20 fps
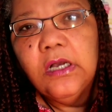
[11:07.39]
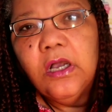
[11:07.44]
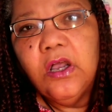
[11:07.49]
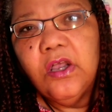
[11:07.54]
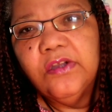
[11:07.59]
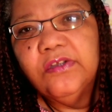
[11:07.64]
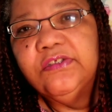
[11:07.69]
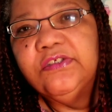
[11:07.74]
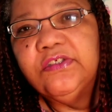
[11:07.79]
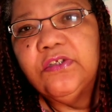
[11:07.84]

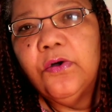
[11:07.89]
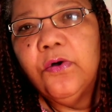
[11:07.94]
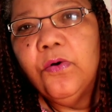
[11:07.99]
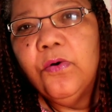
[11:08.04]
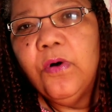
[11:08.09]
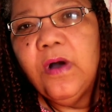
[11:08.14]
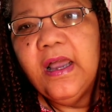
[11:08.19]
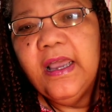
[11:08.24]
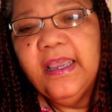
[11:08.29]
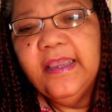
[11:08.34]

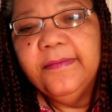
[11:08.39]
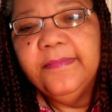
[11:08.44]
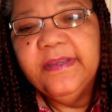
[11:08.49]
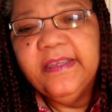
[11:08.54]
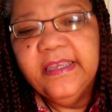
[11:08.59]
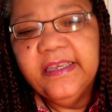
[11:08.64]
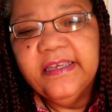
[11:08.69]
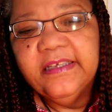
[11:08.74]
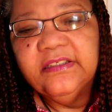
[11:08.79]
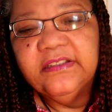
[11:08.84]
Also, I
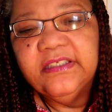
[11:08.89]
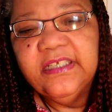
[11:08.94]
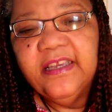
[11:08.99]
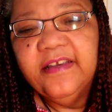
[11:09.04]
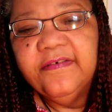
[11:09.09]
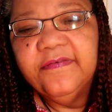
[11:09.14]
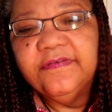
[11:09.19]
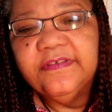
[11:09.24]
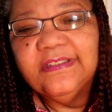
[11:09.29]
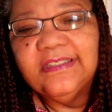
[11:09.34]
began to
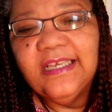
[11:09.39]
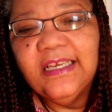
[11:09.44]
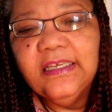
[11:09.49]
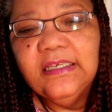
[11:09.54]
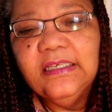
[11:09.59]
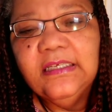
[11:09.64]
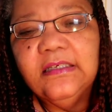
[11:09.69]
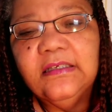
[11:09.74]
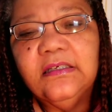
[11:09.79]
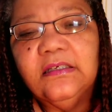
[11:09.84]
have
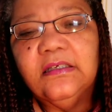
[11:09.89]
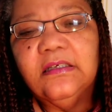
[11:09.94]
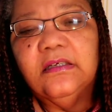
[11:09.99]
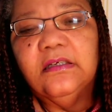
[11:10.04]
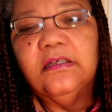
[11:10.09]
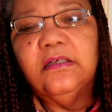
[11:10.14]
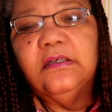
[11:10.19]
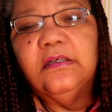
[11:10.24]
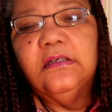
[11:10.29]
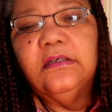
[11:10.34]
psychic
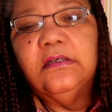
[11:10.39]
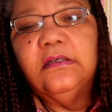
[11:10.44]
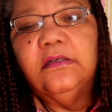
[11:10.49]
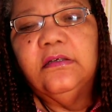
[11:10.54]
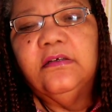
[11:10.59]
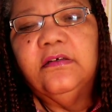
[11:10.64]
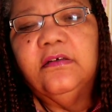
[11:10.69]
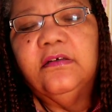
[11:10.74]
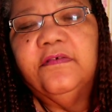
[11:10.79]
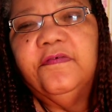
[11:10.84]

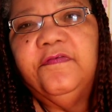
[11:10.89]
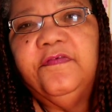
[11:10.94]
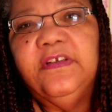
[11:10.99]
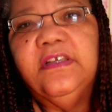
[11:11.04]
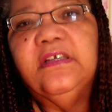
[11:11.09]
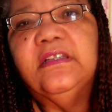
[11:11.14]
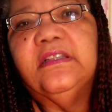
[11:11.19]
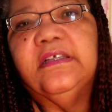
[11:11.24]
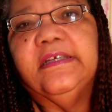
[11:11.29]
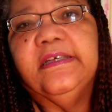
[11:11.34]

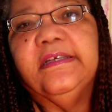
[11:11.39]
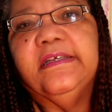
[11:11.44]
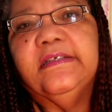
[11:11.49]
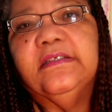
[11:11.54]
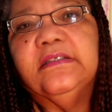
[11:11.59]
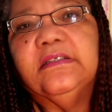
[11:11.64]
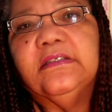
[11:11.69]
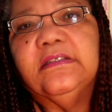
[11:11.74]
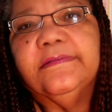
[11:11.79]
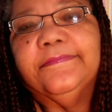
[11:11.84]

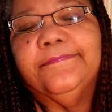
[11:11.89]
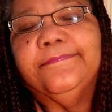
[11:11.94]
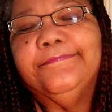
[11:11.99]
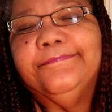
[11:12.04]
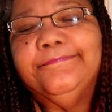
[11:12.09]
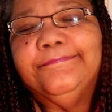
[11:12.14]
feelings,